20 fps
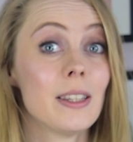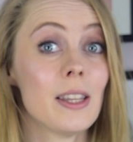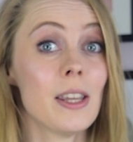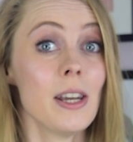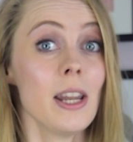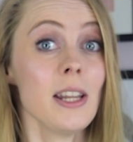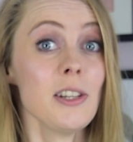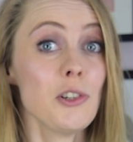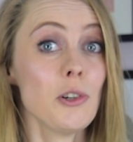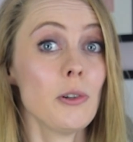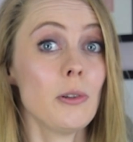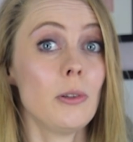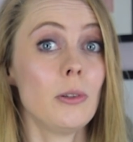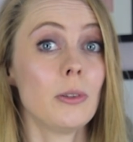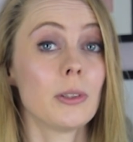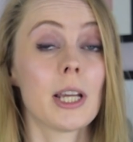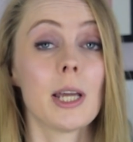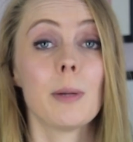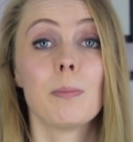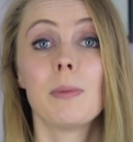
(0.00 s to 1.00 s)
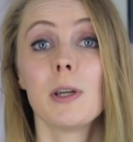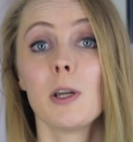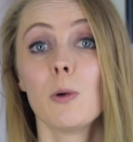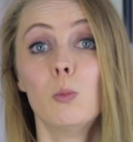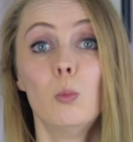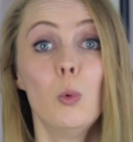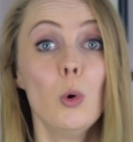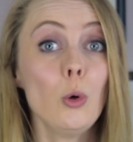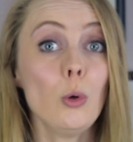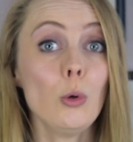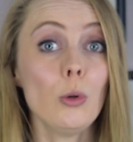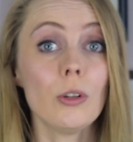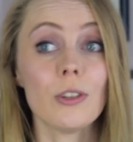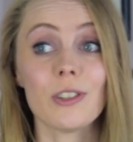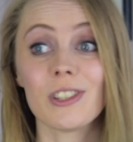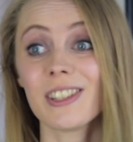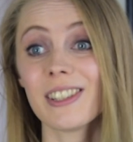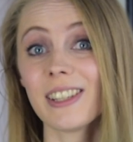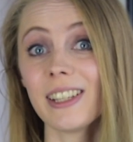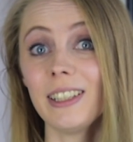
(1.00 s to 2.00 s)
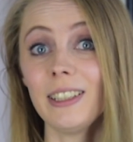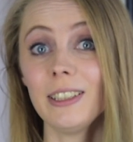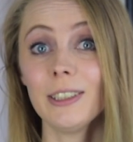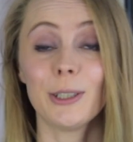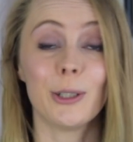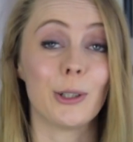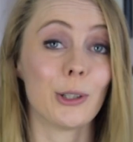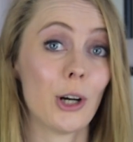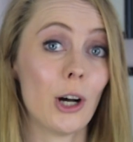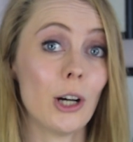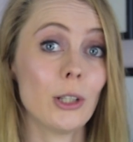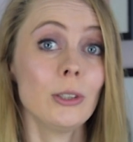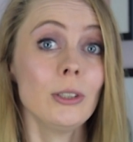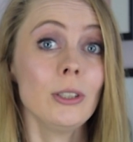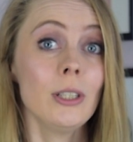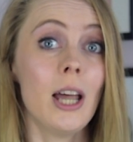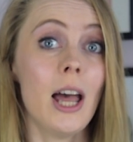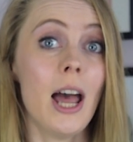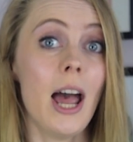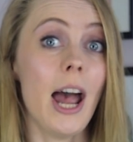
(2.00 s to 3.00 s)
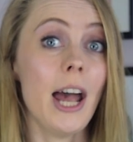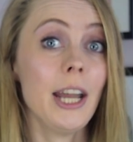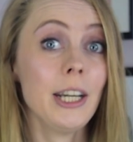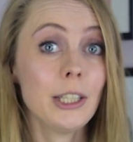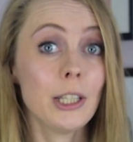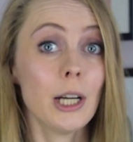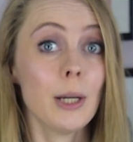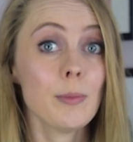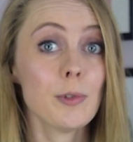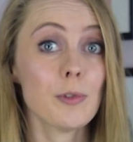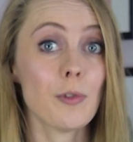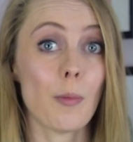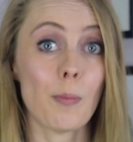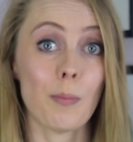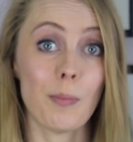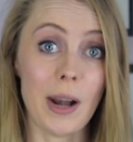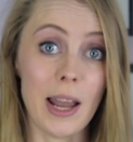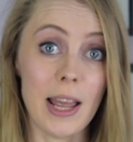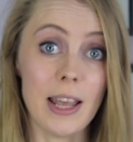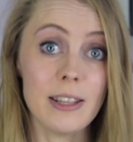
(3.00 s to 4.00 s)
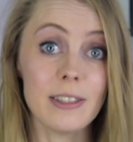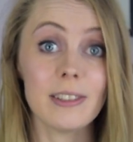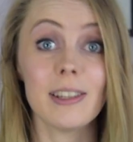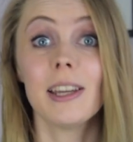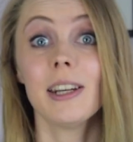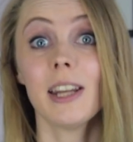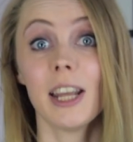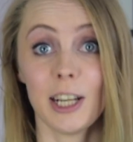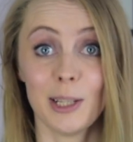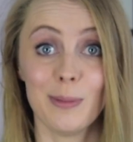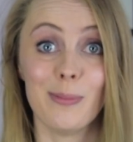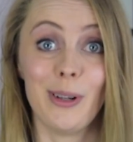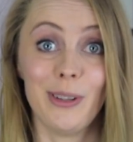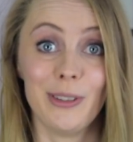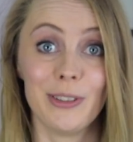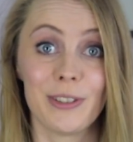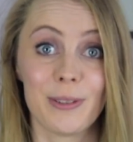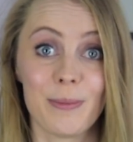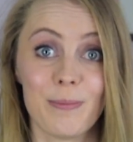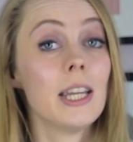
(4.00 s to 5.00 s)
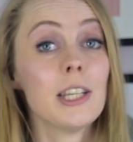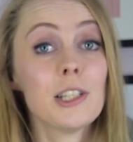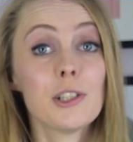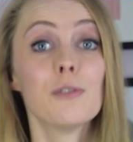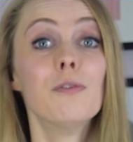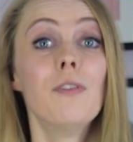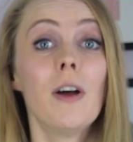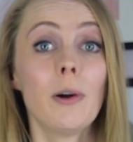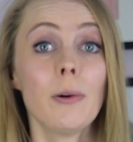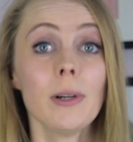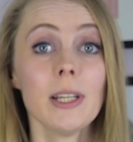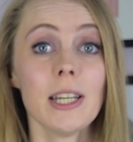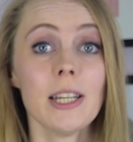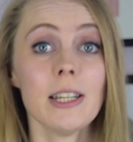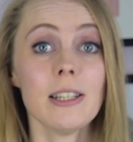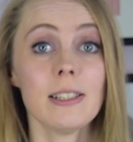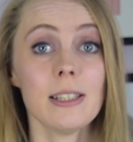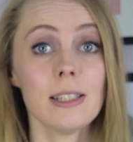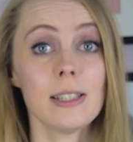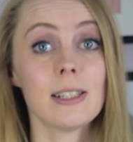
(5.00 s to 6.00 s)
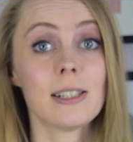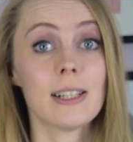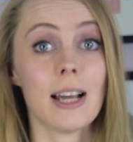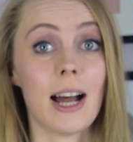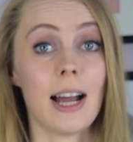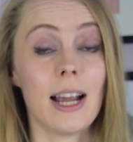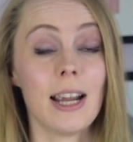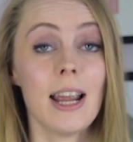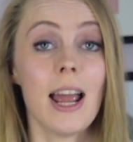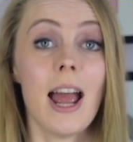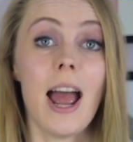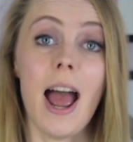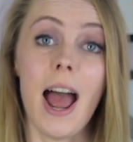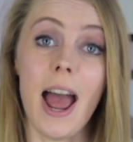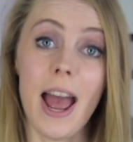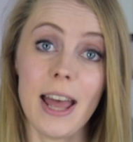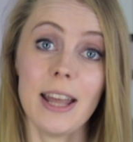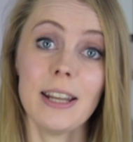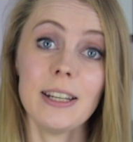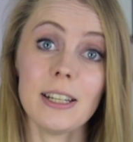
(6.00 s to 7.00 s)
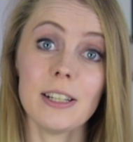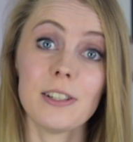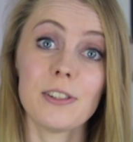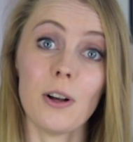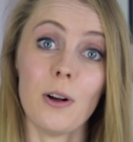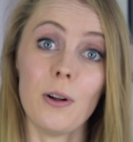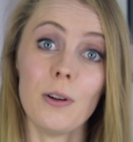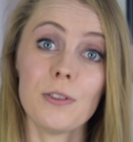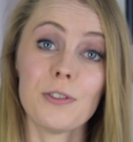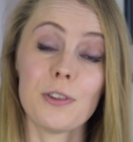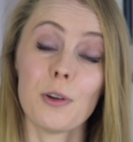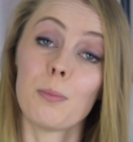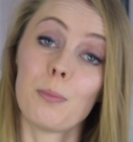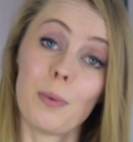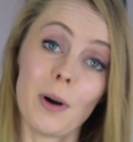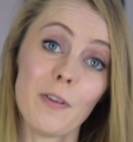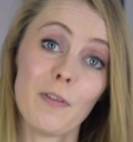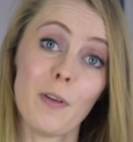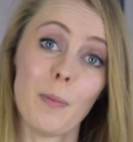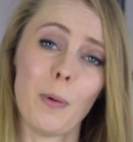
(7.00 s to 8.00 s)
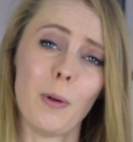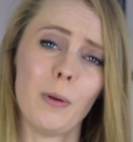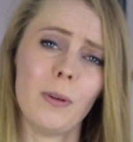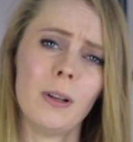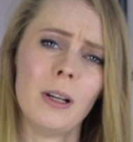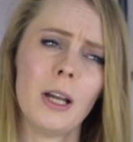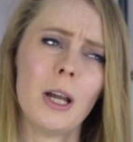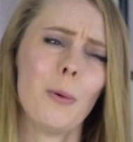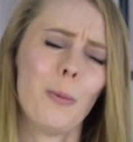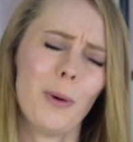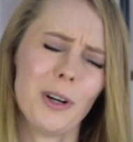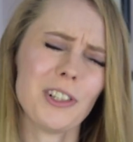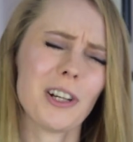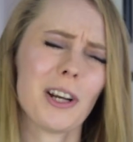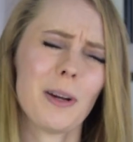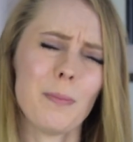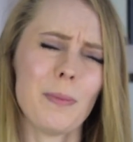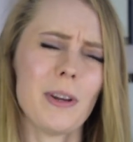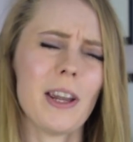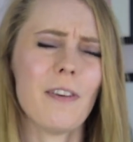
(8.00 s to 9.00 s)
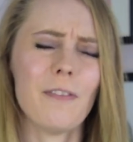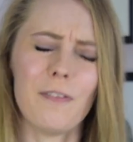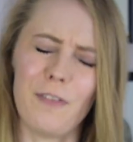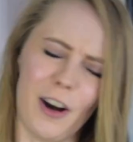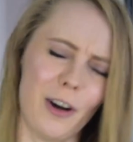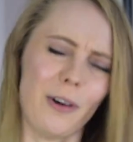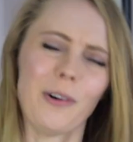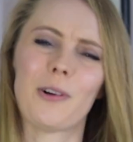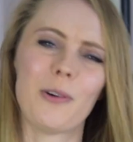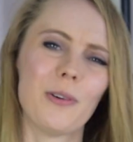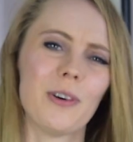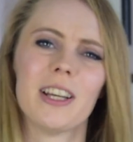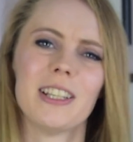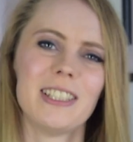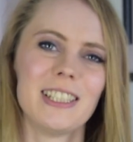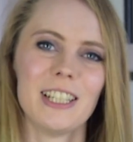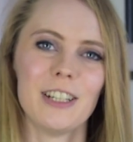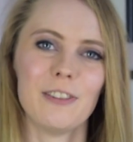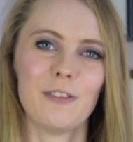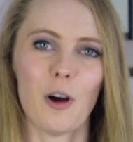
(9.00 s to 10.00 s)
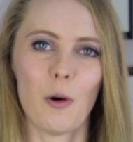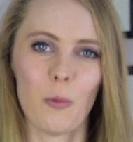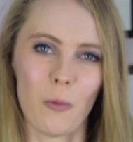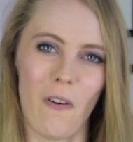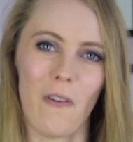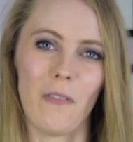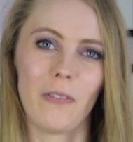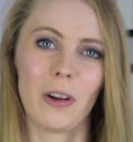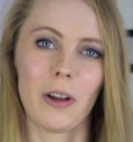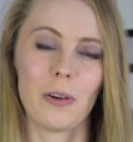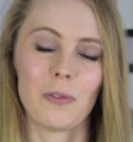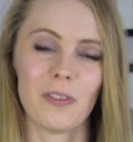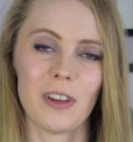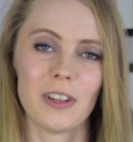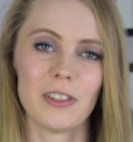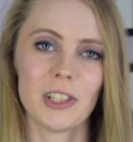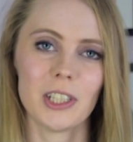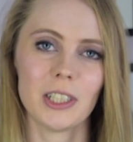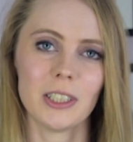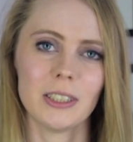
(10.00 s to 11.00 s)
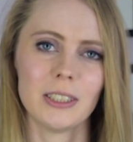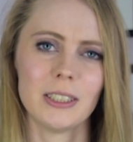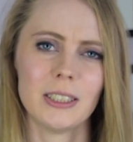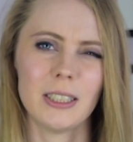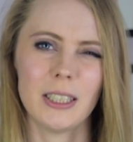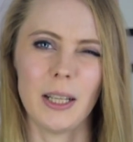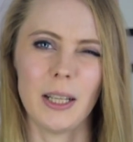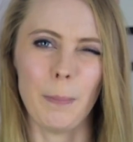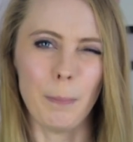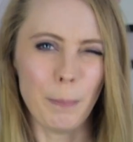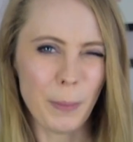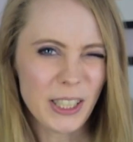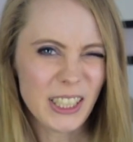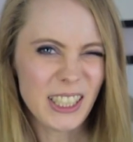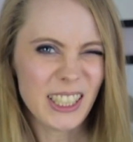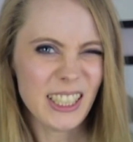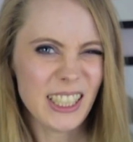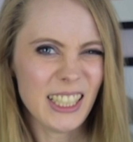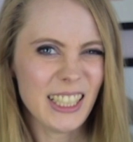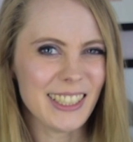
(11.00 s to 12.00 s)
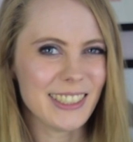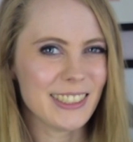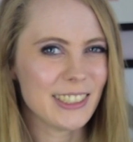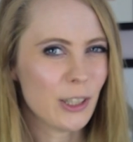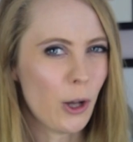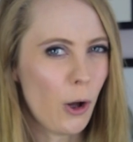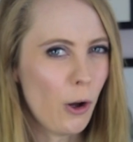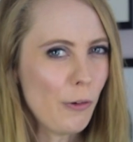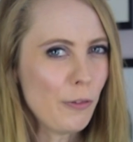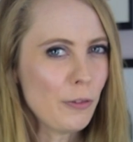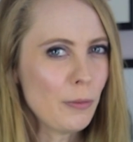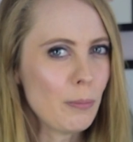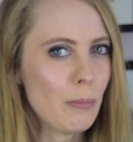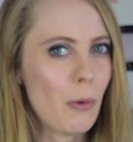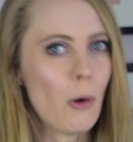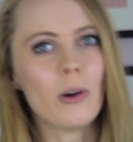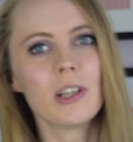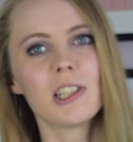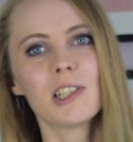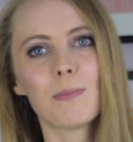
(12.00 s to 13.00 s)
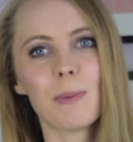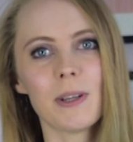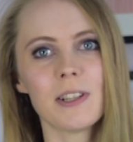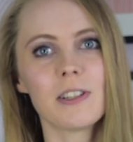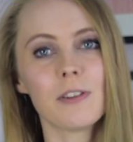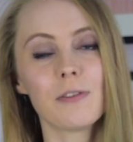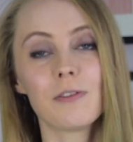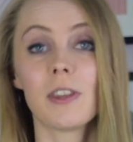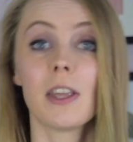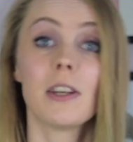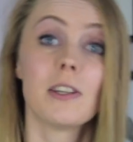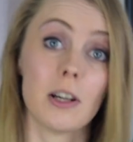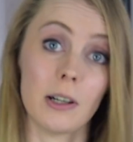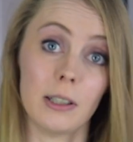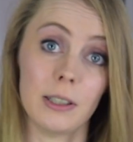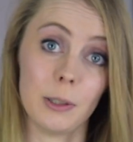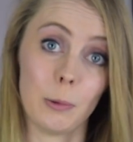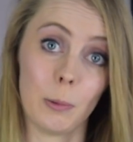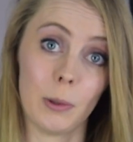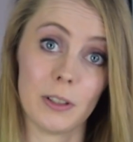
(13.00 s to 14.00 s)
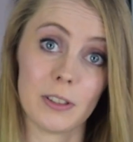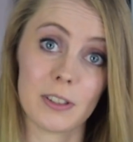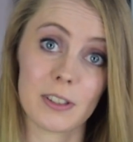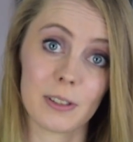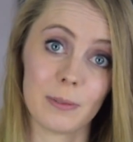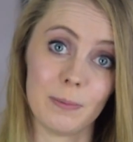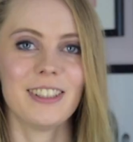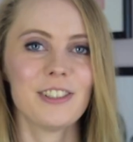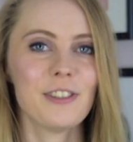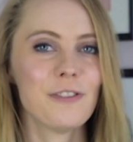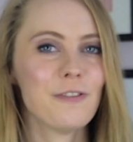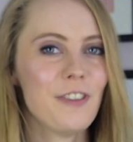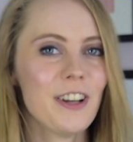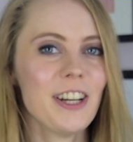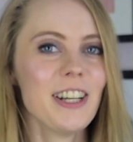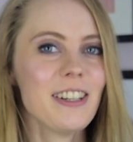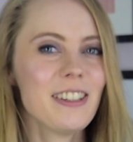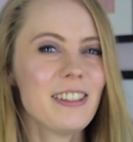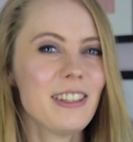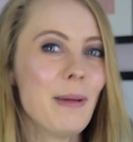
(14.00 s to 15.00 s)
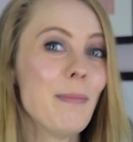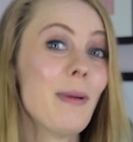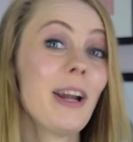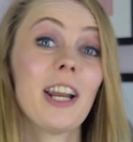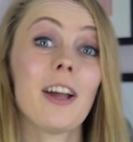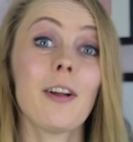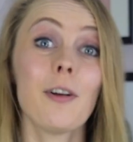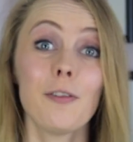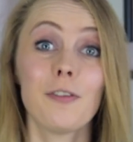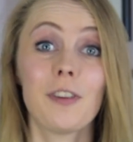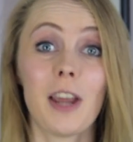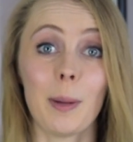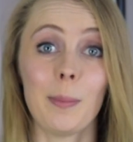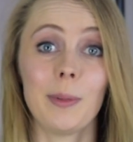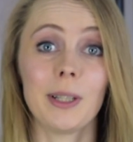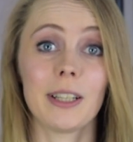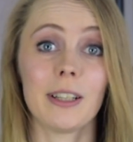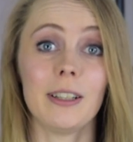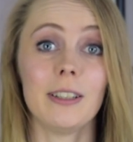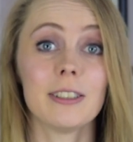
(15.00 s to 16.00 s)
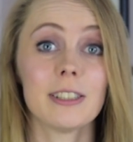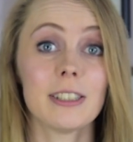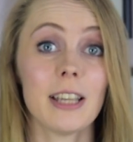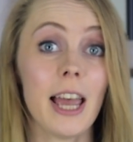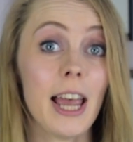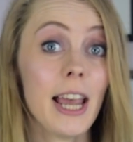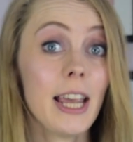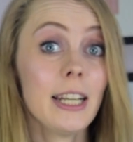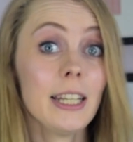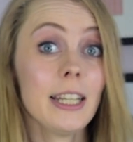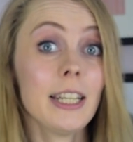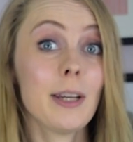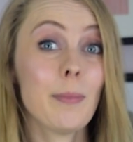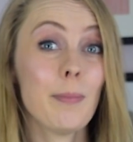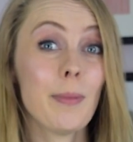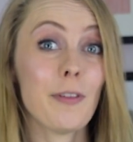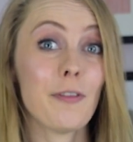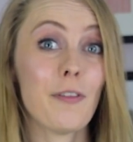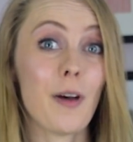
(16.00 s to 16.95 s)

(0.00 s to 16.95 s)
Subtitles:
The natural can be wool, silk or cotton, and it comes from plants and animals. It's very easy to dye and it's also breathable, which can be a very good idea for a warm convention. But it's often more expensive than the other ones. Synthetics are made out of chemicals, and it can be